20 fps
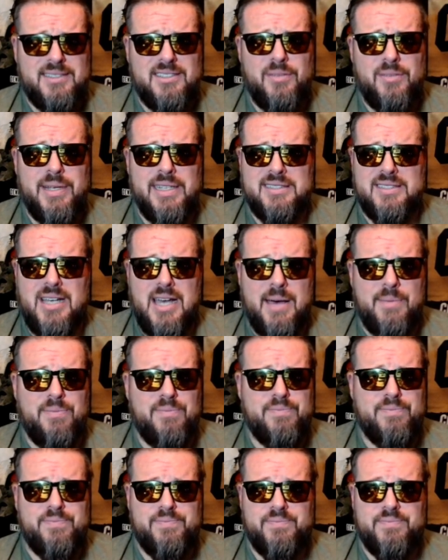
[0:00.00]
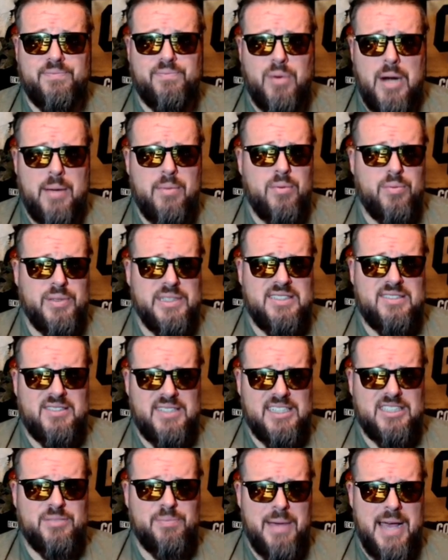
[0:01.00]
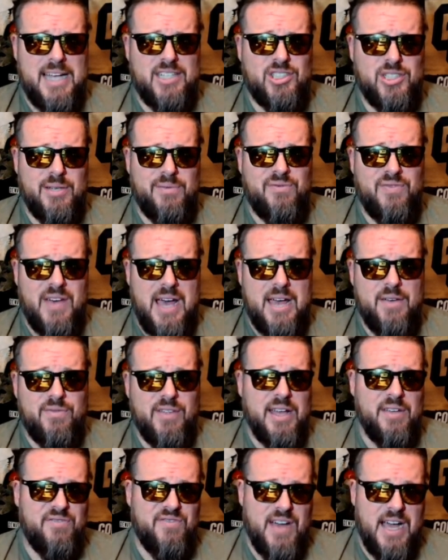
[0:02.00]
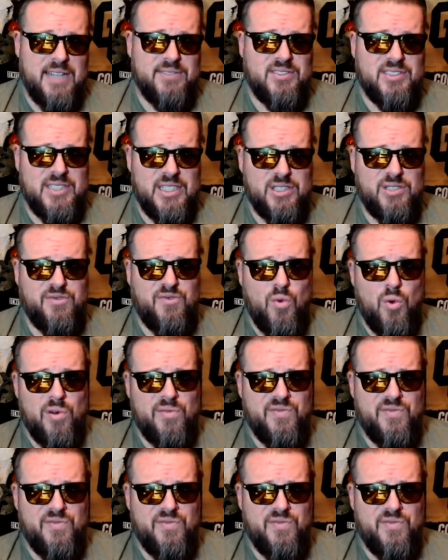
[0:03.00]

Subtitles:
that's going to be a top probably 6 matchup, like 5-6,